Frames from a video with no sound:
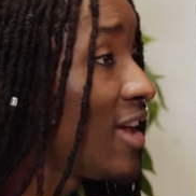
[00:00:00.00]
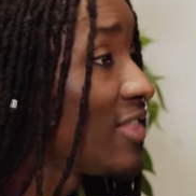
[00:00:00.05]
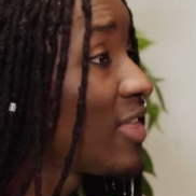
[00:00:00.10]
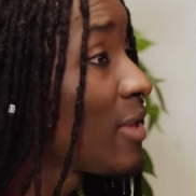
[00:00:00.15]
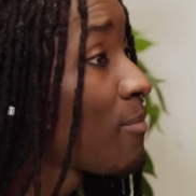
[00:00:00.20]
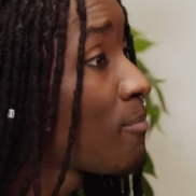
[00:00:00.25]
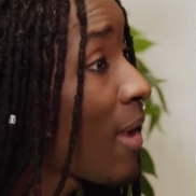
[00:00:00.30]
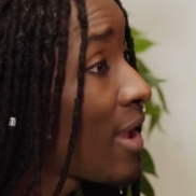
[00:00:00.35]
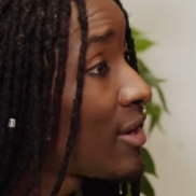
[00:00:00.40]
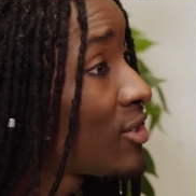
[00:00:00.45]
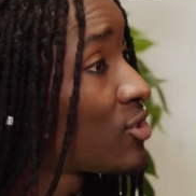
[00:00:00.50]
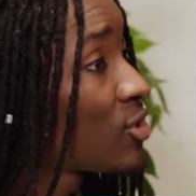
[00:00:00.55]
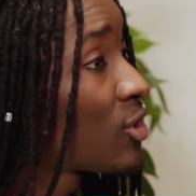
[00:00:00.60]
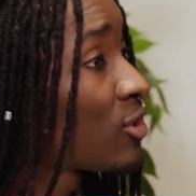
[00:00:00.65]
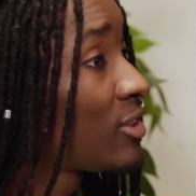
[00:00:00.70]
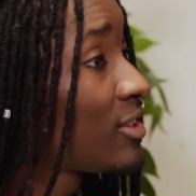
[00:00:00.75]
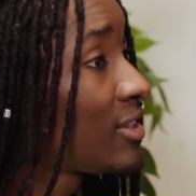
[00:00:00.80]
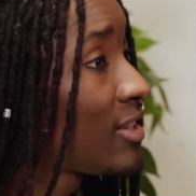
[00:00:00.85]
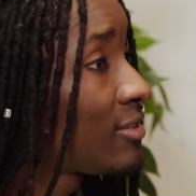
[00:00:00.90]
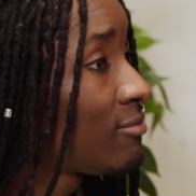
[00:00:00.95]
They
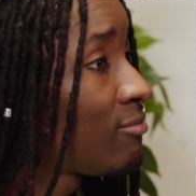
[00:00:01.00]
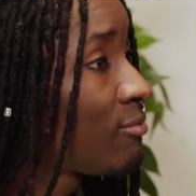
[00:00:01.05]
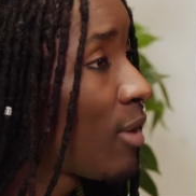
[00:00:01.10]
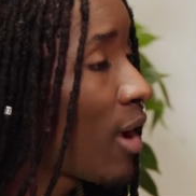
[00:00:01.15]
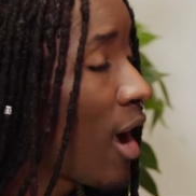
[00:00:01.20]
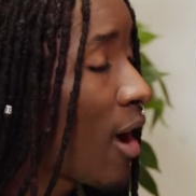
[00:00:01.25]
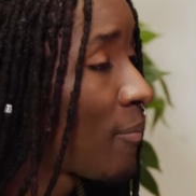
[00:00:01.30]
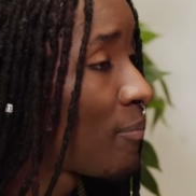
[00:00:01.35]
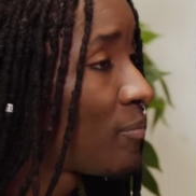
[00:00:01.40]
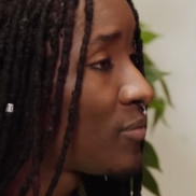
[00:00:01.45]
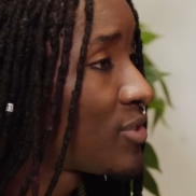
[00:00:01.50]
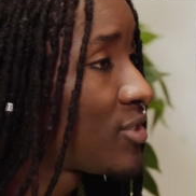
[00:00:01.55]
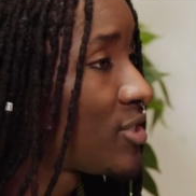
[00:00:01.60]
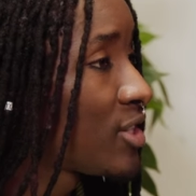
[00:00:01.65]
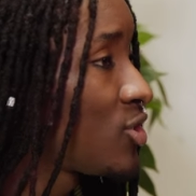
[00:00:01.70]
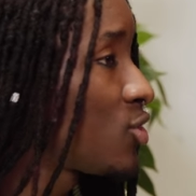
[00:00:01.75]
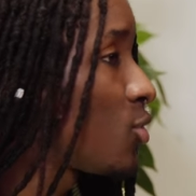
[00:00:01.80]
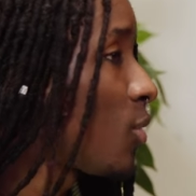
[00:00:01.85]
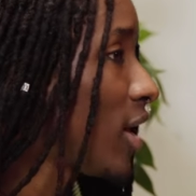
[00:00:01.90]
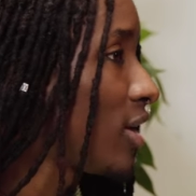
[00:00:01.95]
mention
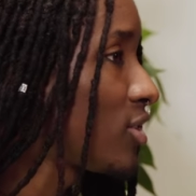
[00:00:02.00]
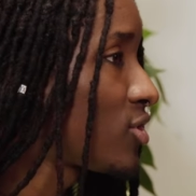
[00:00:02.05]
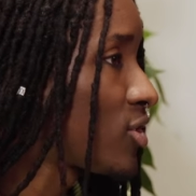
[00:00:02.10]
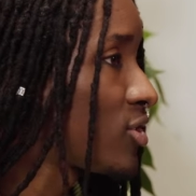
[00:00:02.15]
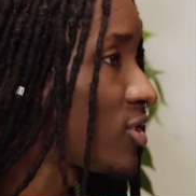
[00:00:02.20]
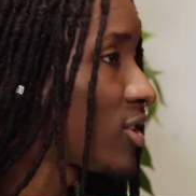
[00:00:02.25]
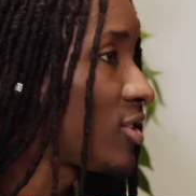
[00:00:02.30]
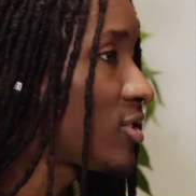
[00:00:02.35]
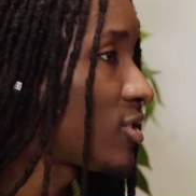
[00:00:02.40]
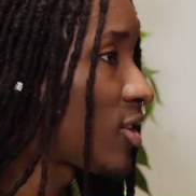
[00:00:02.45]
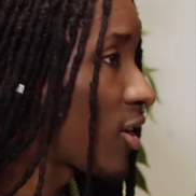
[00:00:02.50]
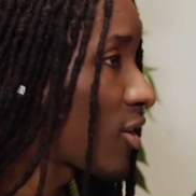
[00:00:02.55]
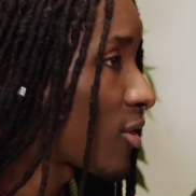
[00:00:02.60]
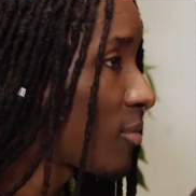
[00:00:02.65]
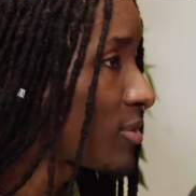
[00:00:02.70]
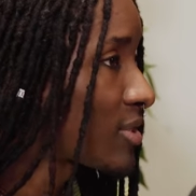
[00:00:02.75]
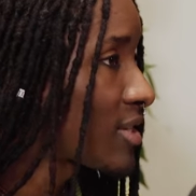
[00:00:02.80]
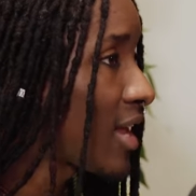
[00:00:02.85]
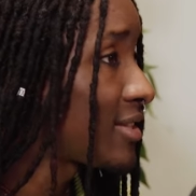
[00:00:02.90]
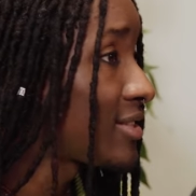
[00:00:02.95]
situations and
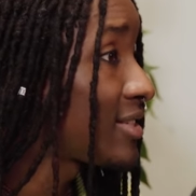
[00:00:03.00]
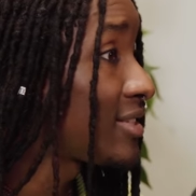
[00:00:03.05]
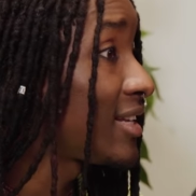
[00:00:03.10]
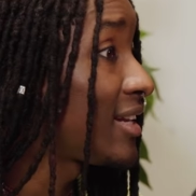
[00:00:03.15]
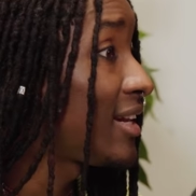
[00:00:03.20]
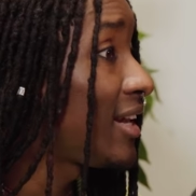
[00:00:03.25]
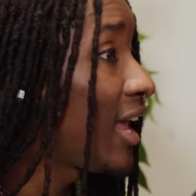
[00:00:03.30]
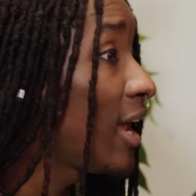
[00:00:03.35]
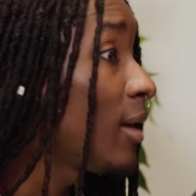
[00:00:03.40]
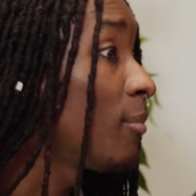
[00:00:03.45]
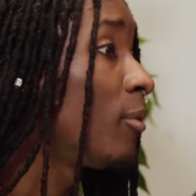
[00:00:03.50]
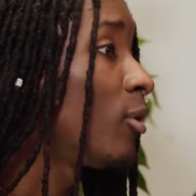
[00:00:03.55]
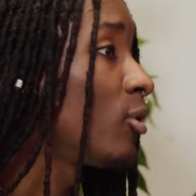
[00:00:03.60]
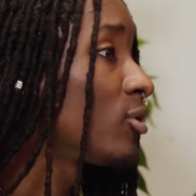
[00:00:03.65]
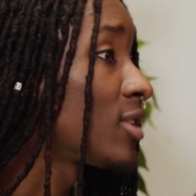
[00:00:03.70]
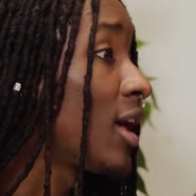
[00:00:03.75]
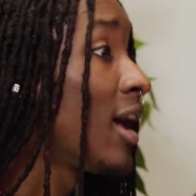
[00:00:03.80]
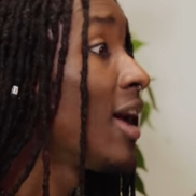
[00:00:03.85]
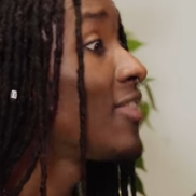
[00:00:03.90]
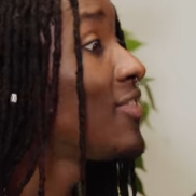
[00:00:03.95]
circumstances and
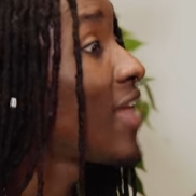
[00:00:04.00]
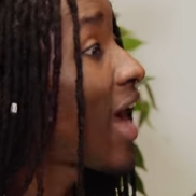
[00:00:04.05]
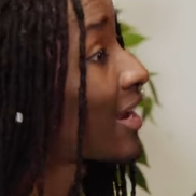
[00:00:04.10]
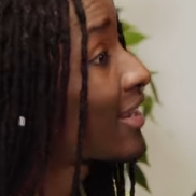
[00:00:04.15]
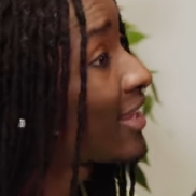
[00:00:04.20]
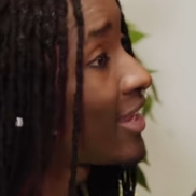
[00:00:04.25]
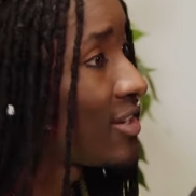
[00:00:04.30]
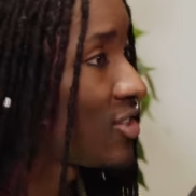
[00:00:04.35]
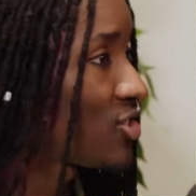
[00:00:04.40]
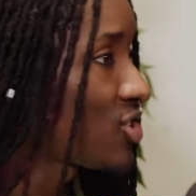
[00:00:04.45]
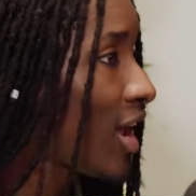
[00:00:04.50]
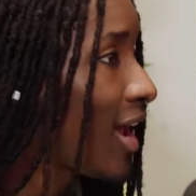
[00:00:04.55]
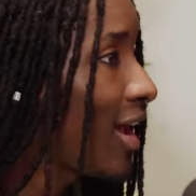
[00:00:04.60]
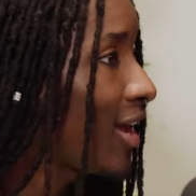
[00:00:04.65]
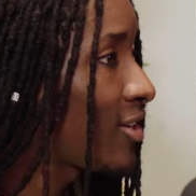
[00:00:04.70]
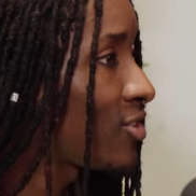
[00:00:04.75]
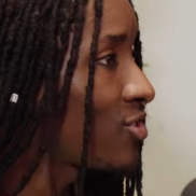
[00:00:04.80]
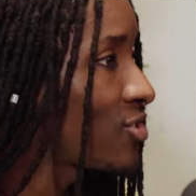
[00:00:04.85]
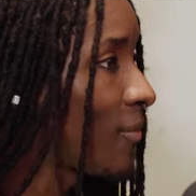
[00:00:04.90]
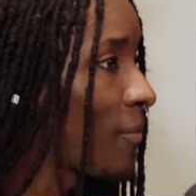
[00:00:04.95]
labels that can
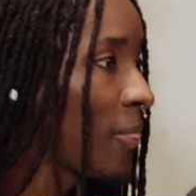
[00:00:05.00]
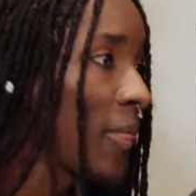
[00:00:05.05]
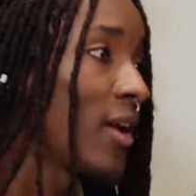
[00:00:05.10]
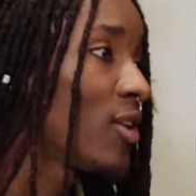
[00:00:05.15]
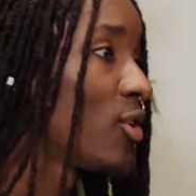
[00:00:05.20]
change.